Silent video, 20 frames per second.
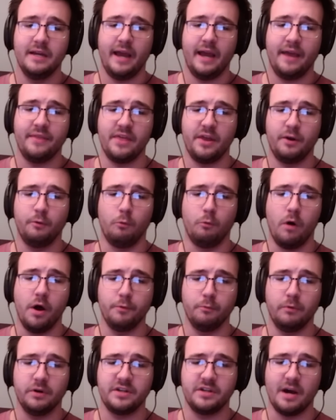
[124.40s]
And then
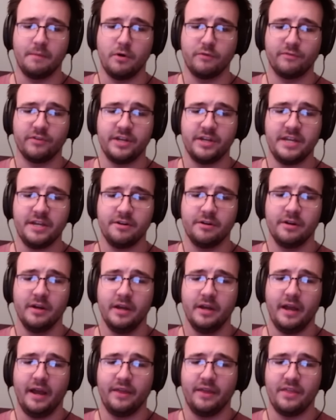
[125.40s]
1 would come over here,
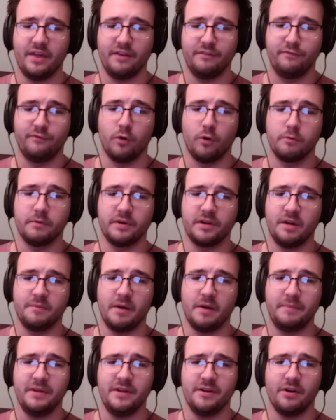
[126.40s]
and then 4 would come
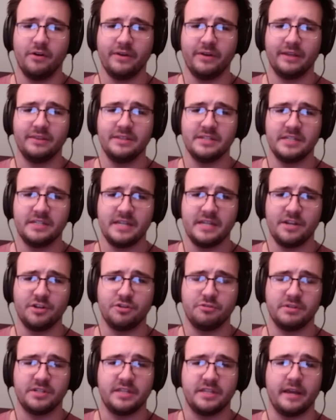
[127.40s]
up here. Okay, this is
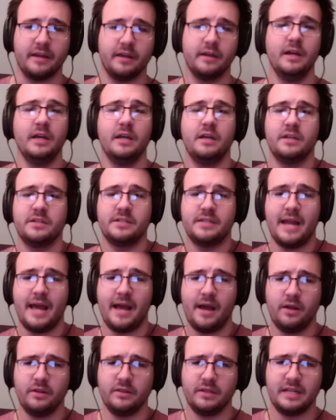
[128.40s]
interesting. So
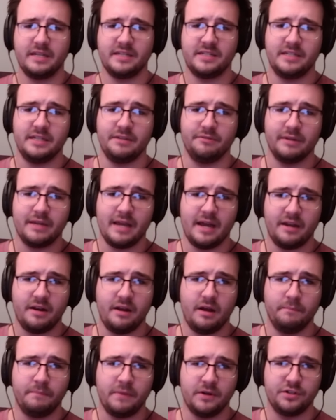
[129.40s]
now, let's see. We got
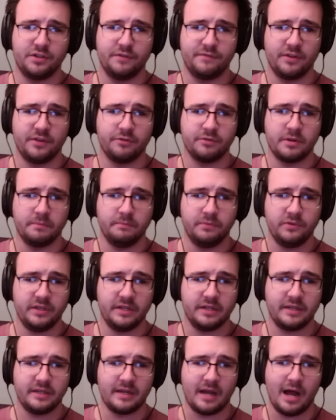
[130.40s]
a bunch of other
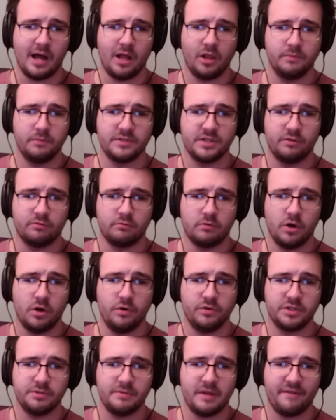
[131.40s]
completed columns and
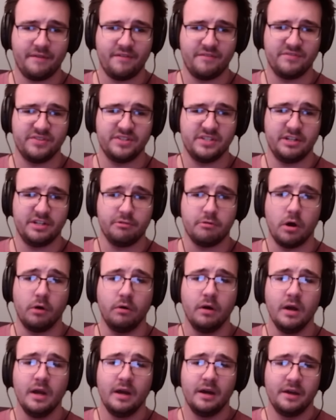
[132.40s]
rows, and we have a
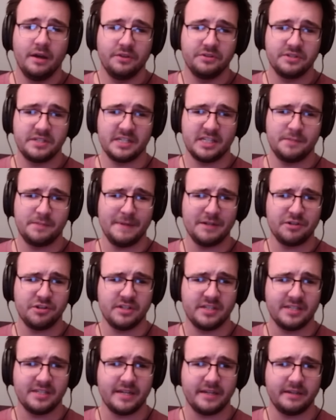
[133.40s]
0. There's a
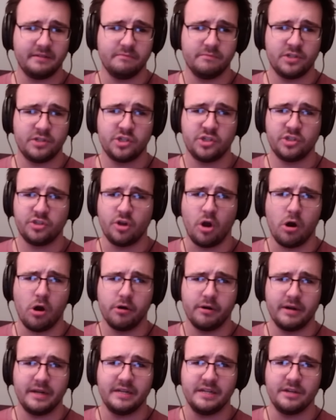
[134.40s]
suspicious, like,
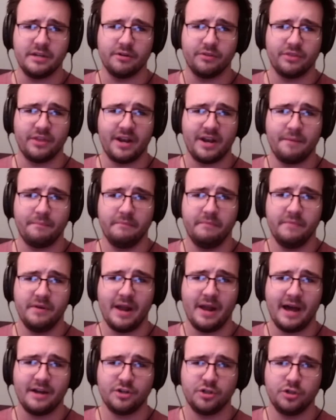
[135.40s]
star in here that I'm
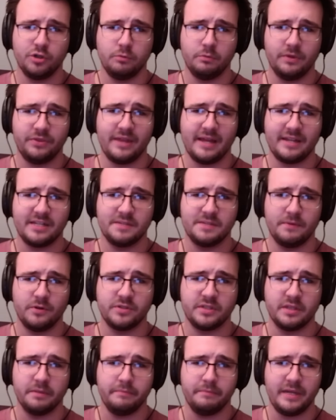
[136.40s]
not sure what that's
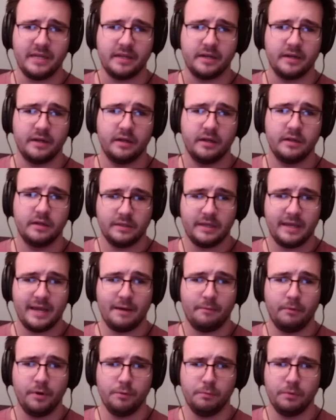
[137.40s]
supposed to mean. Yeah,
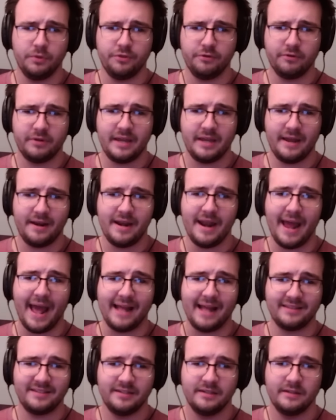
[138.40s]
I wonder what they're getting
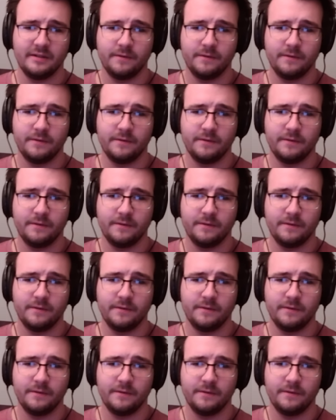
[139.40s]
at.